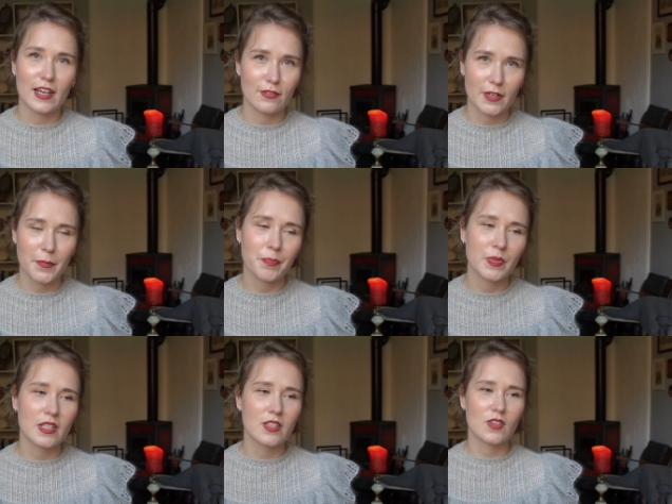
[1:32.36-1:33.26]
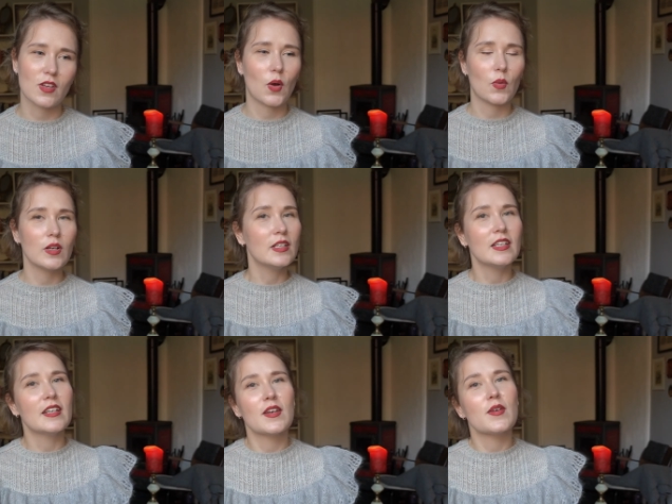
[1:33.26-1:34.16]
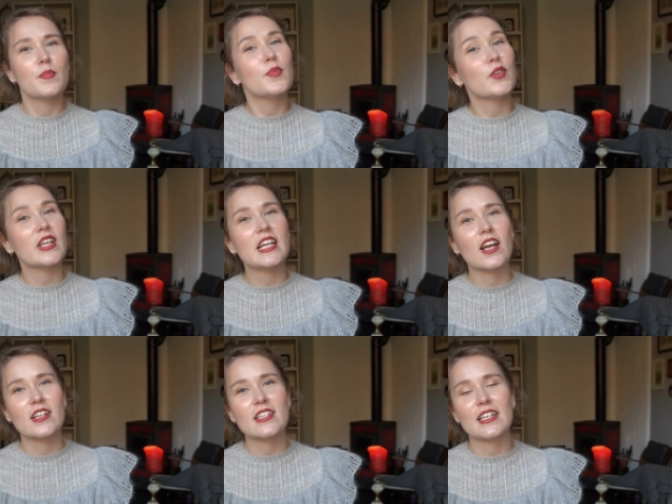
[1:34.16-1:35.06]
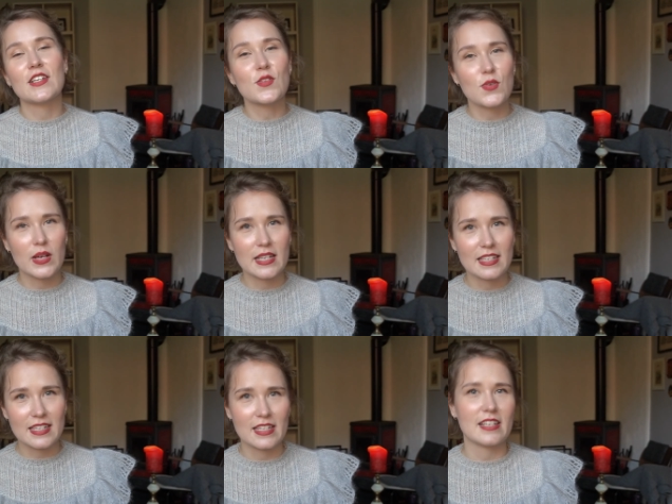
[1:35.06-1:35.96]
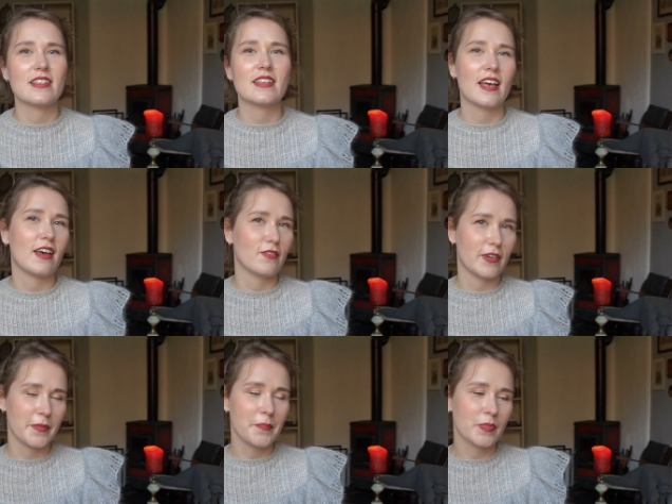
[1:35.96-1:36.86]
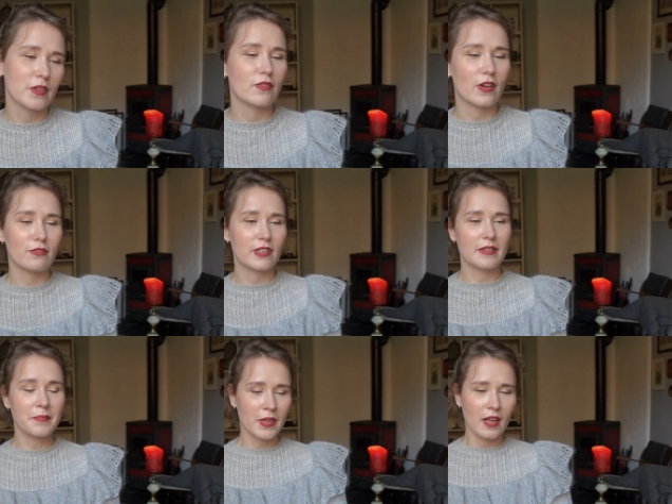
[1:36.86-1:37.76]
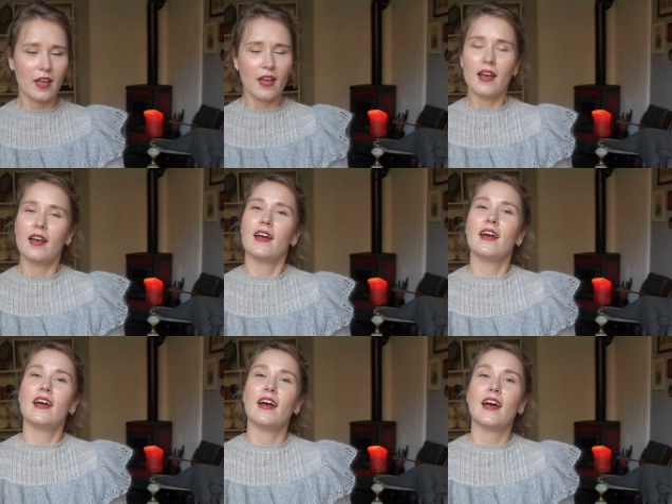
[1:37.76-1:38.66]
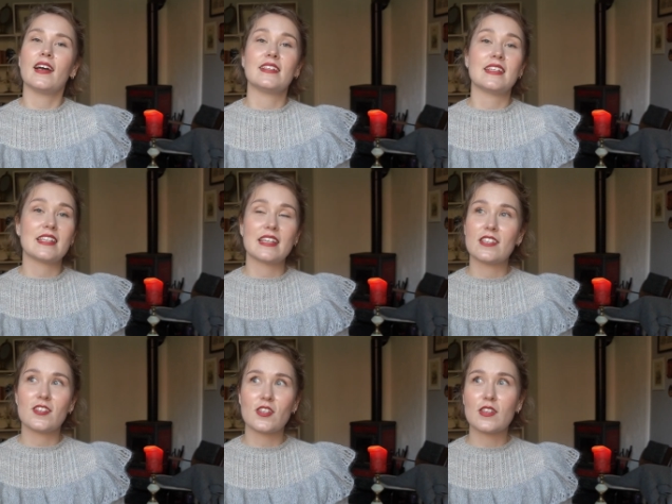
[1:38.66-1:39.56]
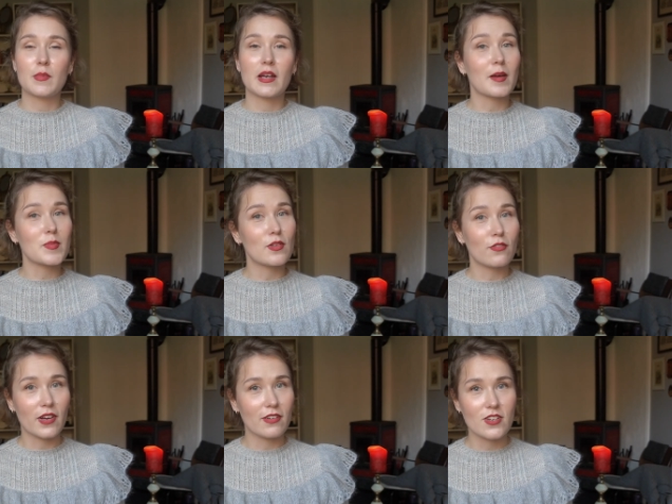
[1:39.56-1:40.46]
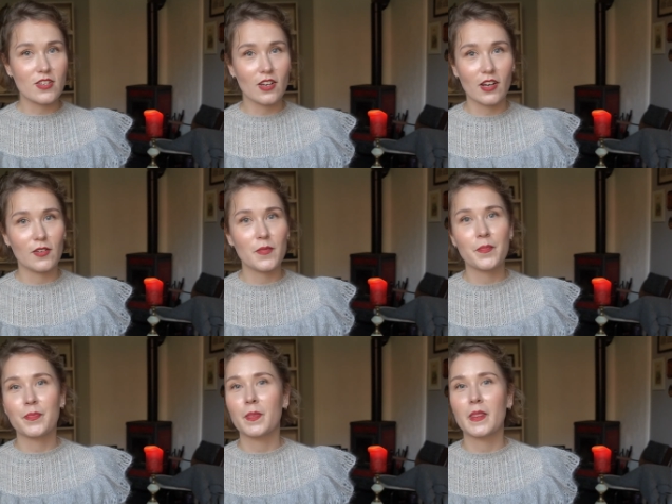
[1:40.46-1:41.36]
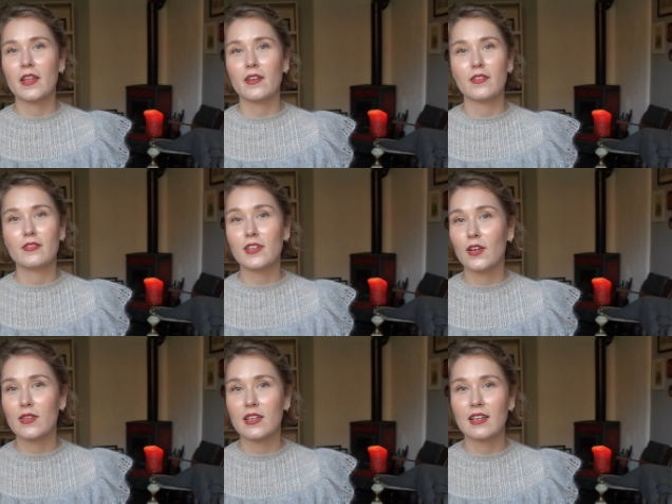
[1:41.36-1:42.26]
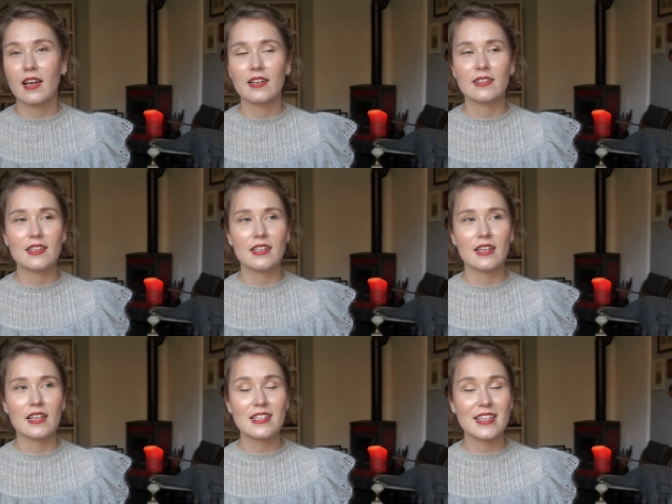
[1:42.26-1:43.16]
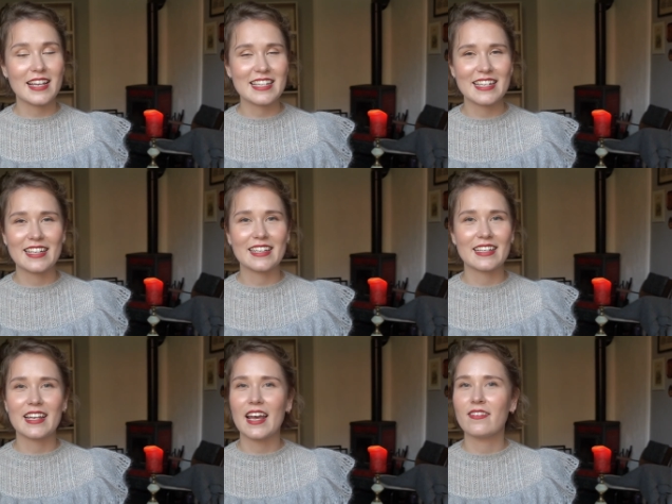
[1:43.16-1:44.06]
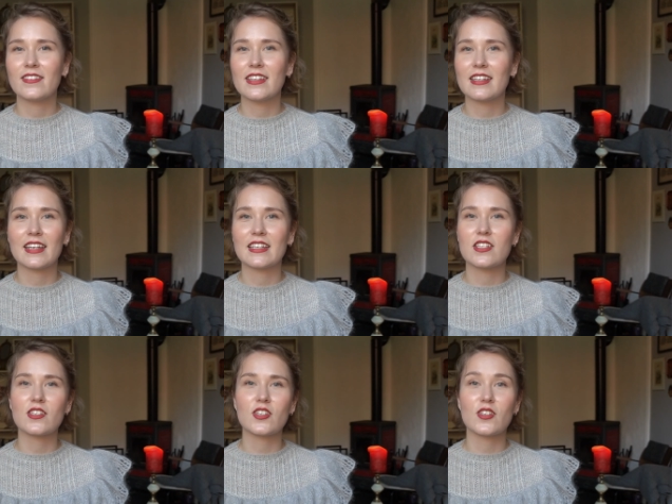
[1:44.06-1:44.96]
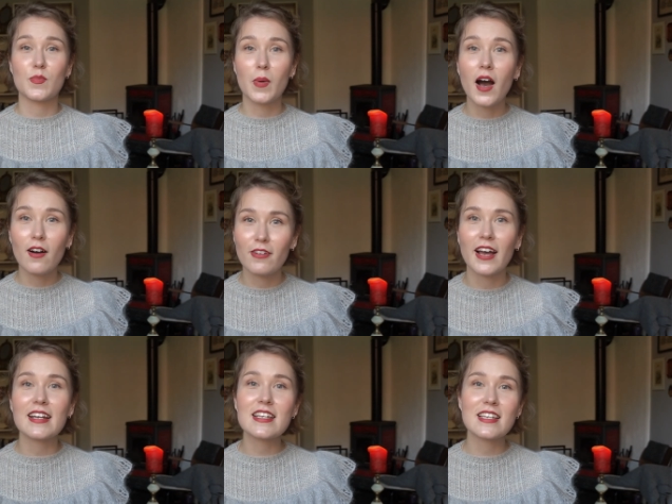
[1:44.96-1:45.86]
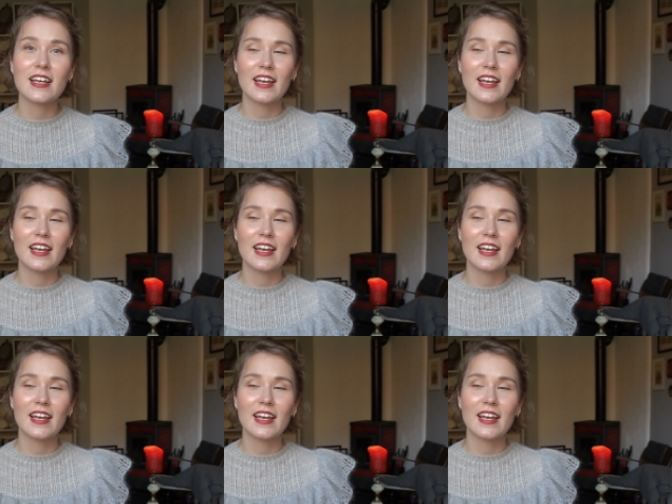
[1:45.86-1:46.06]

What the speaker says: era, so pre-1920s era roughly, and it is just my absolute favourite style of clothing, and the aesthetic and everything is just perfect